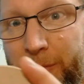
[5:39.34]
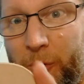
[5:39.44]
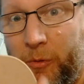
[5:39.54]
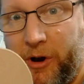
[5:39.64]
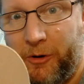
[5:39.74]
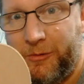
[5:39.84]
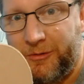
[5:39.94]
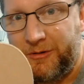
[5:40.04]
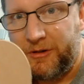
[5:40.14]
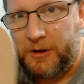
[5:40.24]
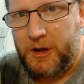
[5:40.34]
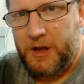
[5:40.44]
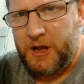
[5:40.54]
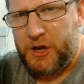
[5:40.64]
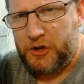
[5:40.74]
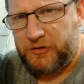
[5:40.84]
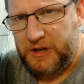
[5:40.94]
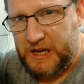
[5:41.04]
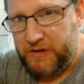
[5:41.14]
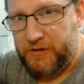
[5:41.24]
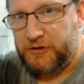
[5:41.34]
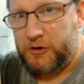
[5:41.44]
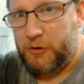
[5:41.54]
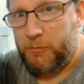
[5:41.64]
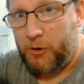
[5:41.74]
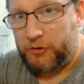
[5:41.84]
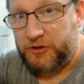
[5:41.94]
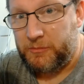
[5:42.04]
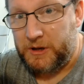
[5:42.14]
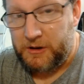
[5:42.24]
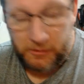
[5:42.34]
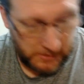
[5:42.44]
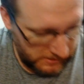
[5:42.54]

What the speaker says: ball nose, as even as you can possibly do